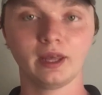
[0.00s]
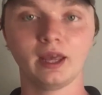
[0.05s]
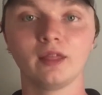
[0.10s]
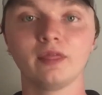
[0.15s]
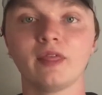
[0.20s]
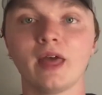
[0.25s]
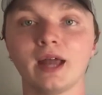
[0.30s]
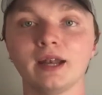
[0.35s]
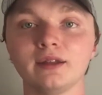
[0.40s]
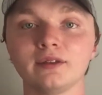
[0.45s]

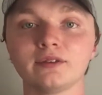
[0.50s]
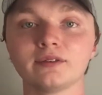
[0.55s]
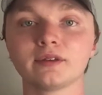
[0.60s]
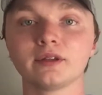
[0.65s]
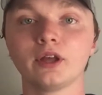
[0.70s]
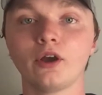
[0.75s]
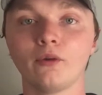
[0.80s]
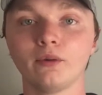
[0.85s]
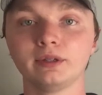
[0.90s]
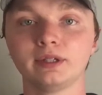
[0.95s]
and that is
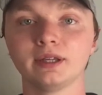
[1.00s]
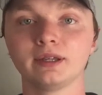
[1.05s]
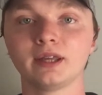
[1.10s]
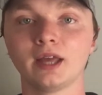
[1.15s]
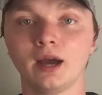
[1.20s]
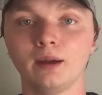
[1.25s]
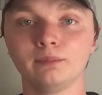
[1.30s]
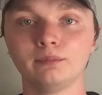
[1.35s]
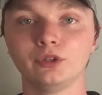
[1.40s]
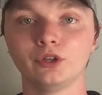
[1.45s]
going to
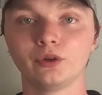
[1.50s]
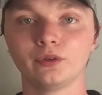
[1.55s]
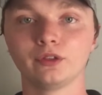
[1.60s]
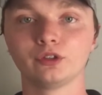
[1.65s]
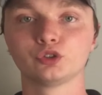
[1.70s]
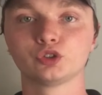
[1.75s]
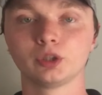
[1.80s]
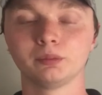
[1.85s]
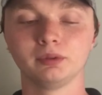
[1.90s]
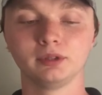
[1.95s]
come during the
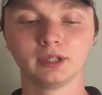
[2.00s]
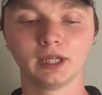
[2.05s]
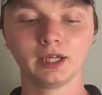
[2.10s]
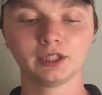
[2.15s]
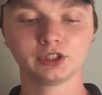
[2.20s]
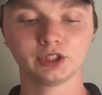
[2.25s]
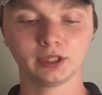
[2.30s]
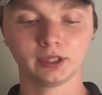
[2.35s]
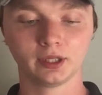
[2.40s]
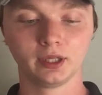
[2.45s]

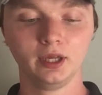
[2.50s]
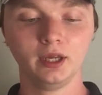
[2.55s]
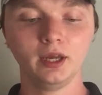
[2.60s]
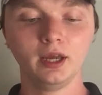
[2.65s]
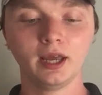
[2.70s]
tribulation.